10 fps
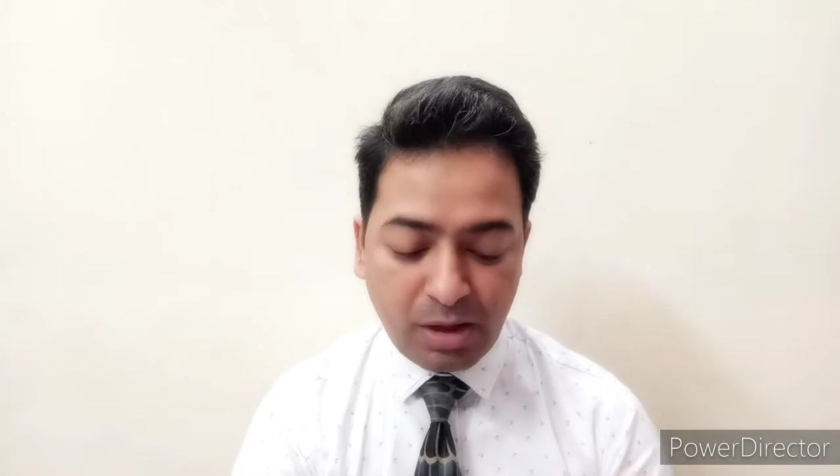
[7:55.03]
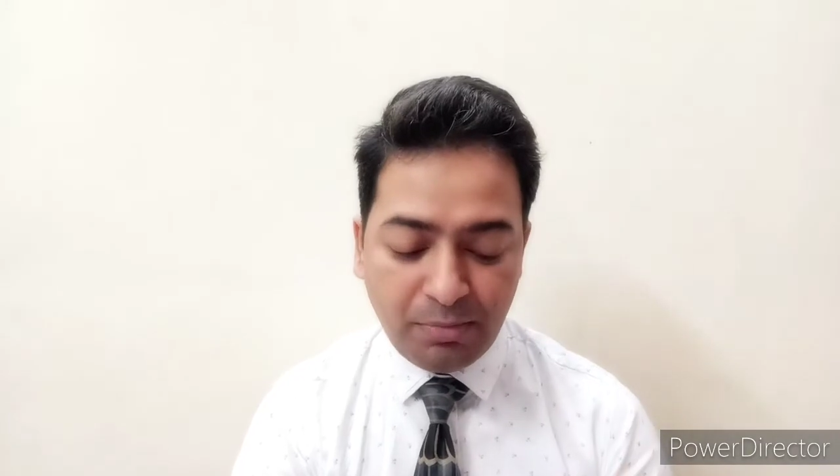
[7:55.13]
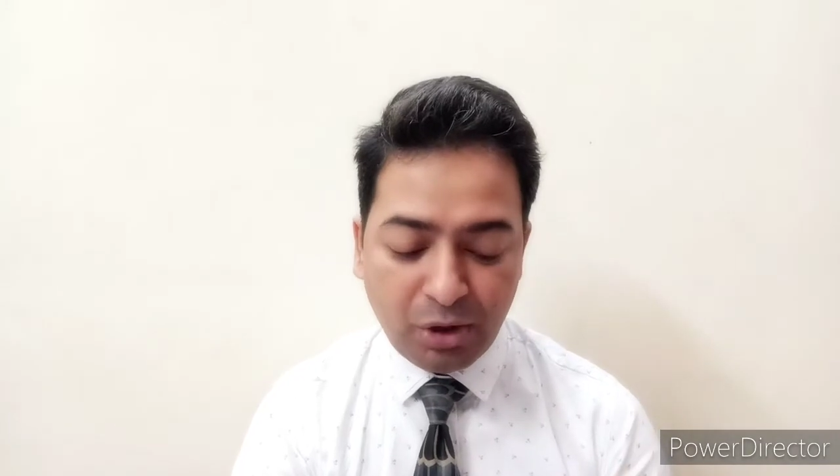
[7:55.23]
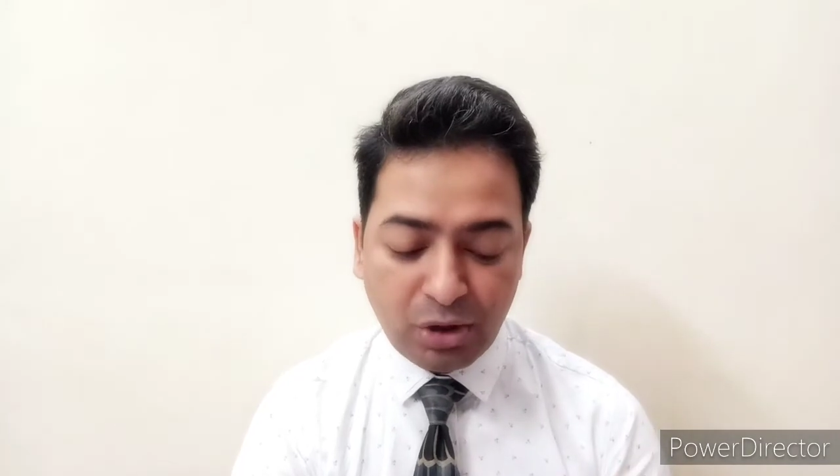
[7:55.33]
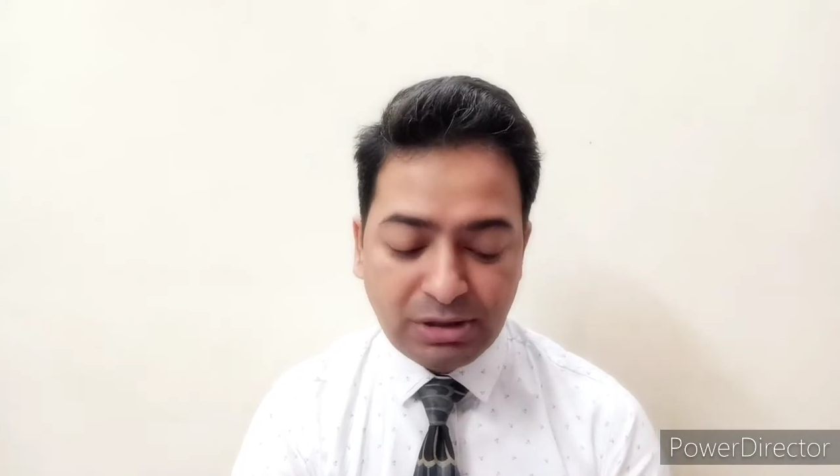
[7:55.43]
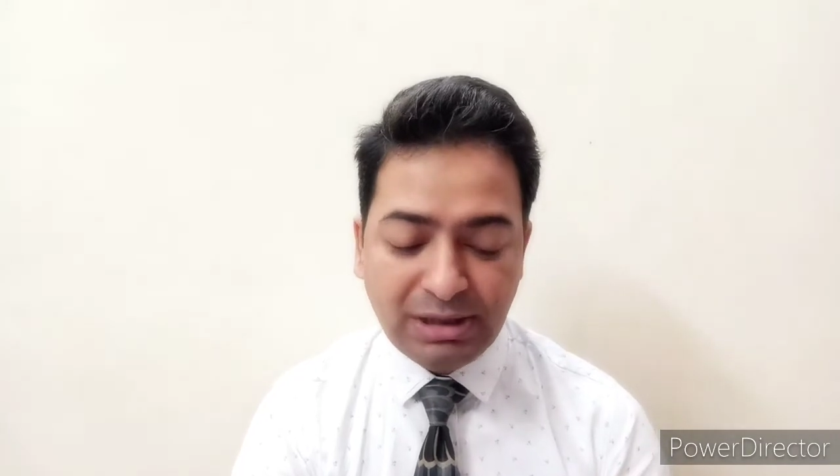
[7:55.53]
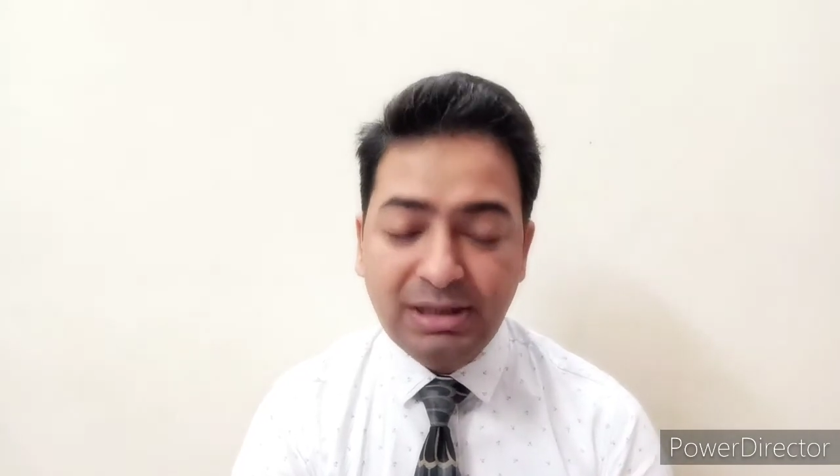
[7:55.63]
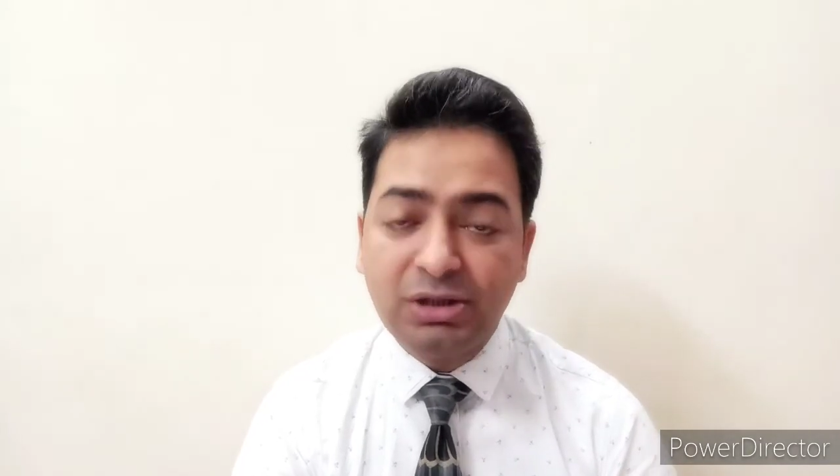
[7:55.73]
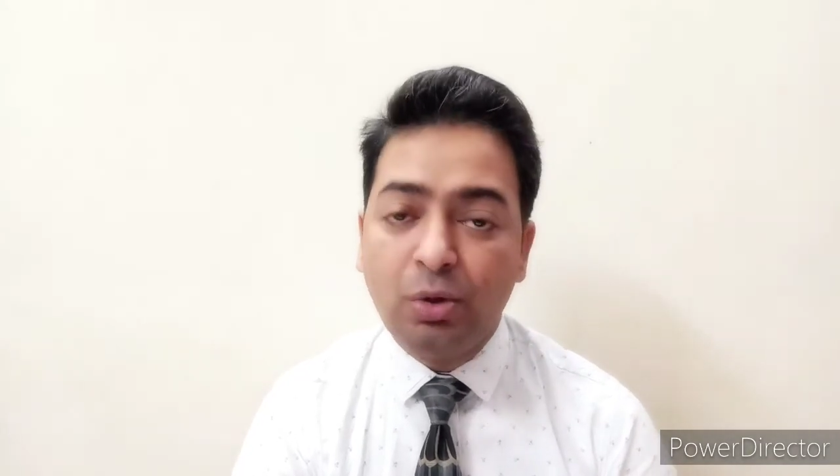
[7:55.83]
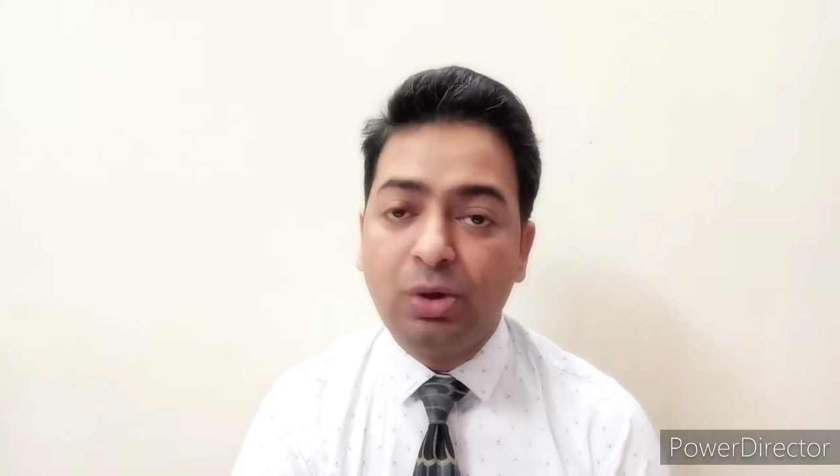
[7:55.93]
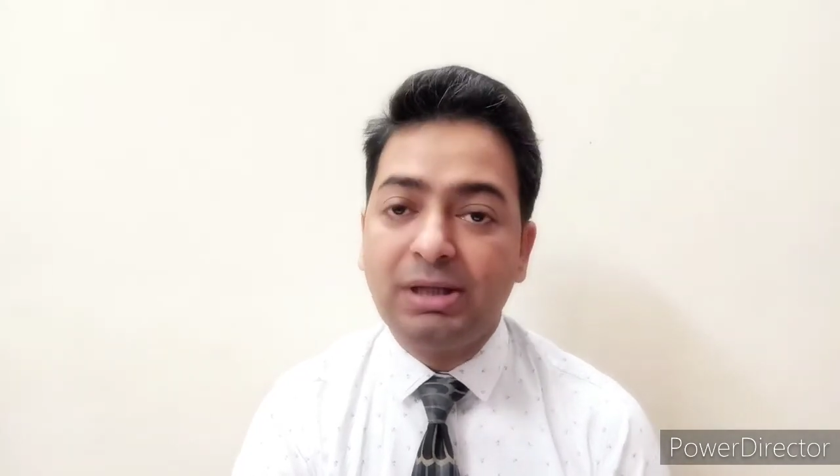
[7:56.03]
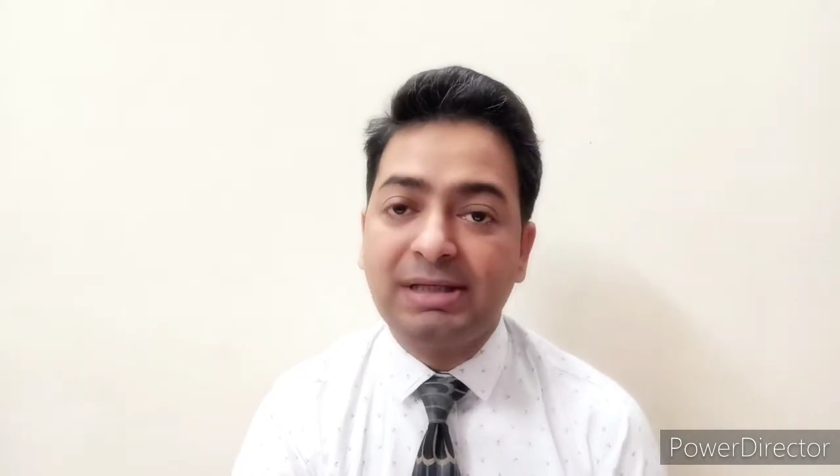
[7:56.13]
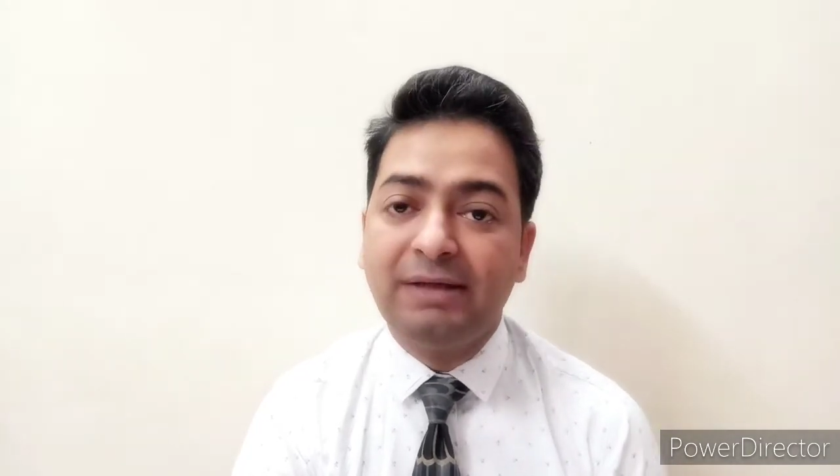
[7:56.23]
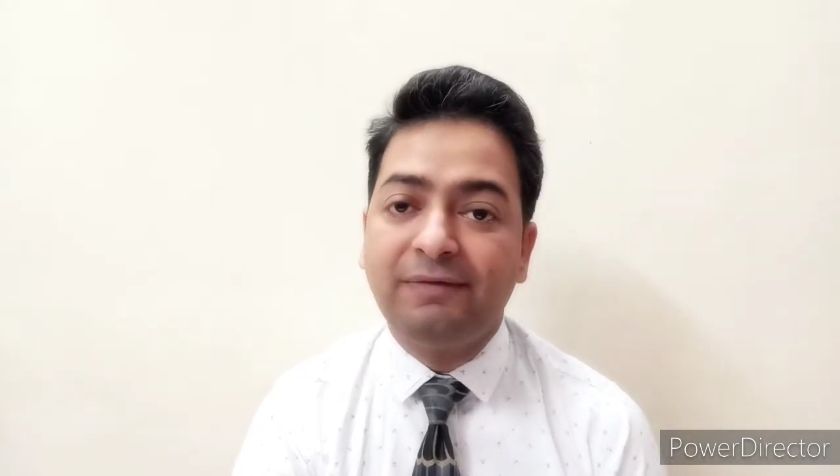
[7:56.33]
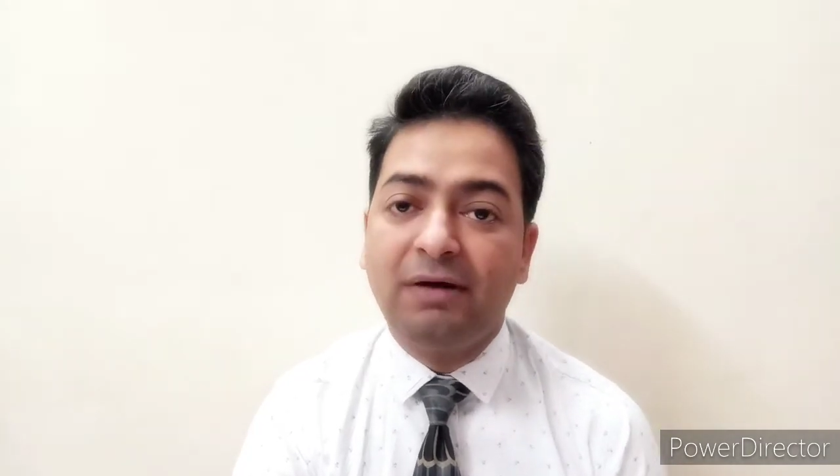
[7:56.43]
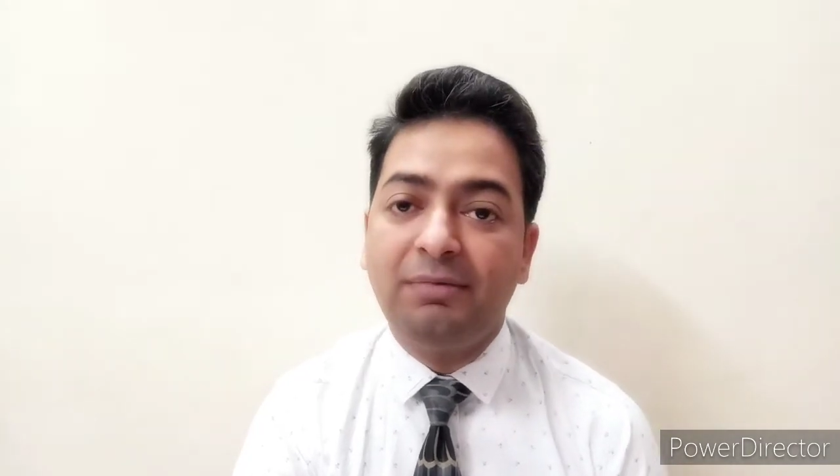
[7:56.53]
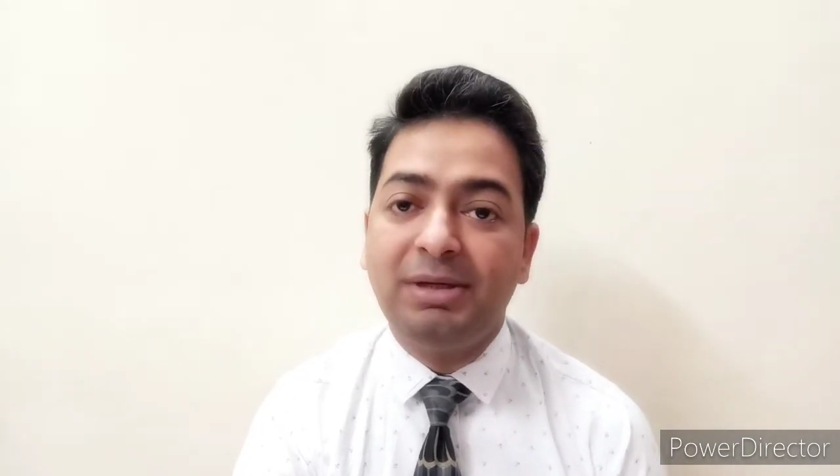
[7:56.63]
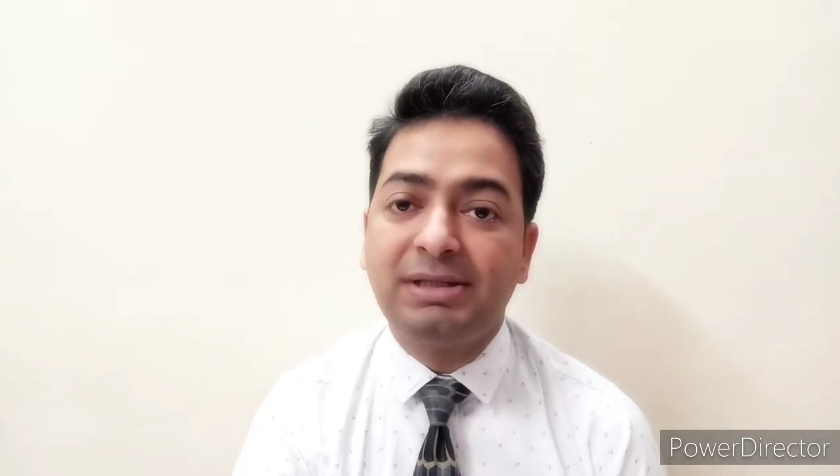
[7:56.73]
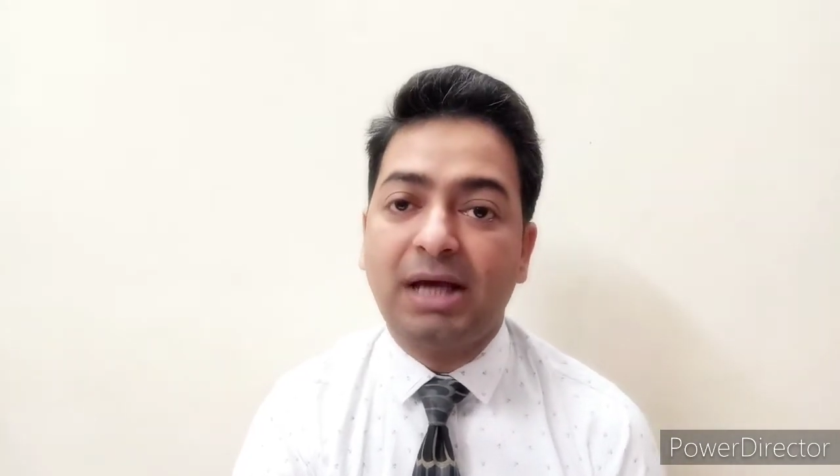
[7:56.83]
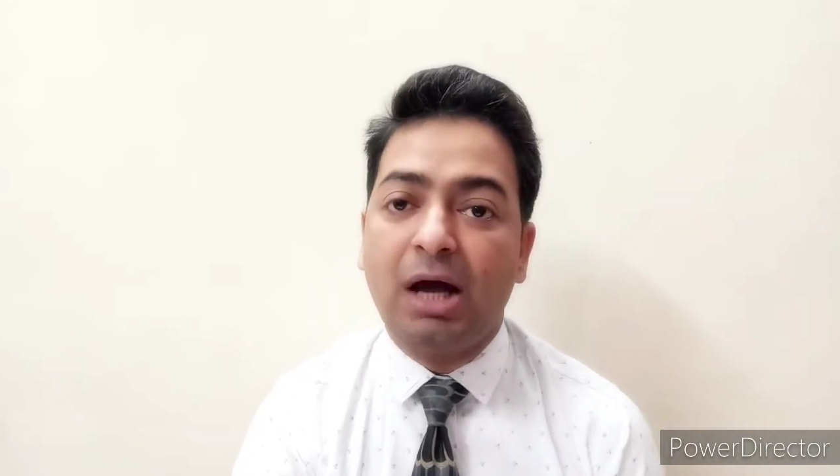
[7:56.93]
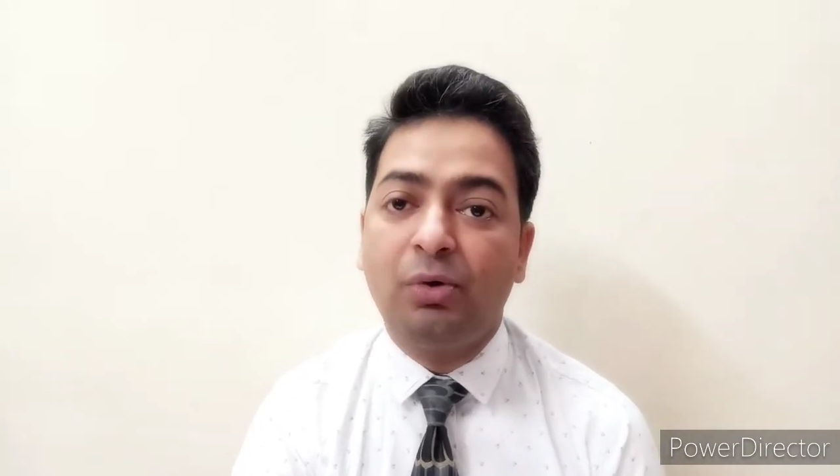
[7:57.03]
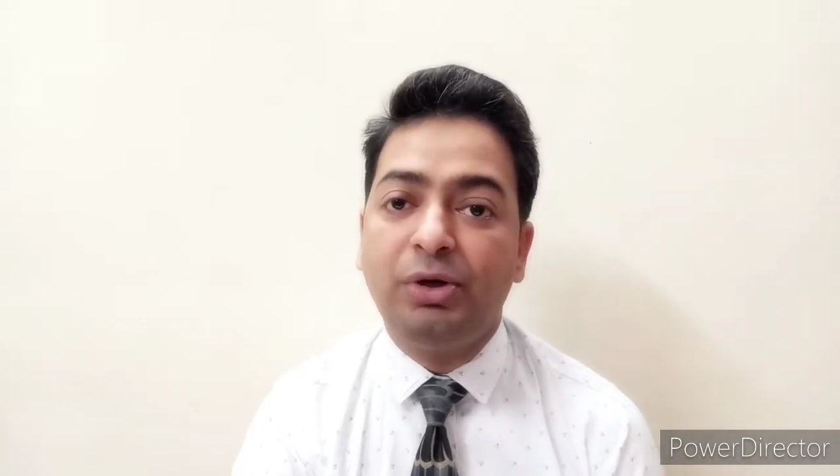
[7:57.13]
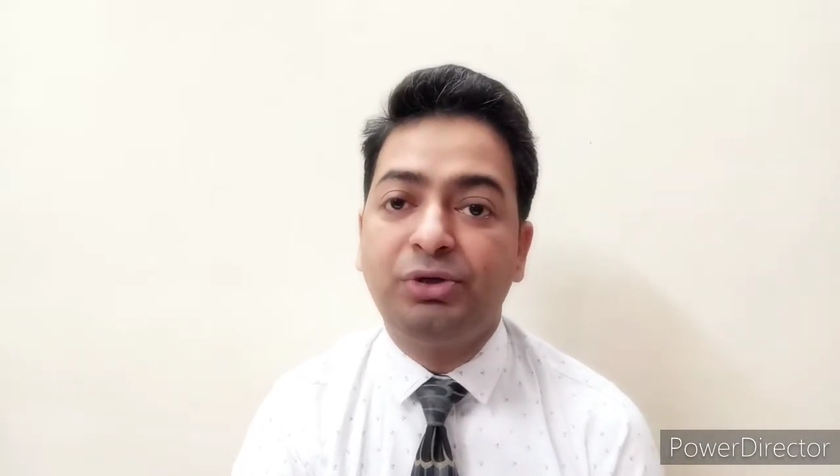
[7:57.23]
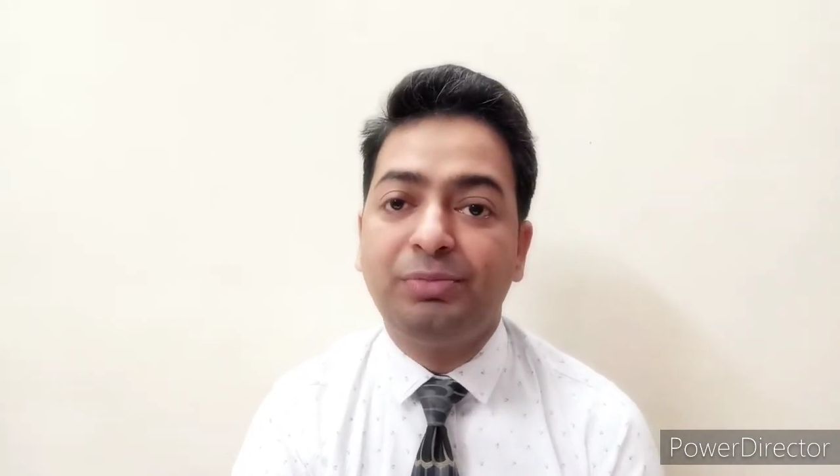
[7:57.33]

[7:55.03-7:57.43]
because these local self-governments are going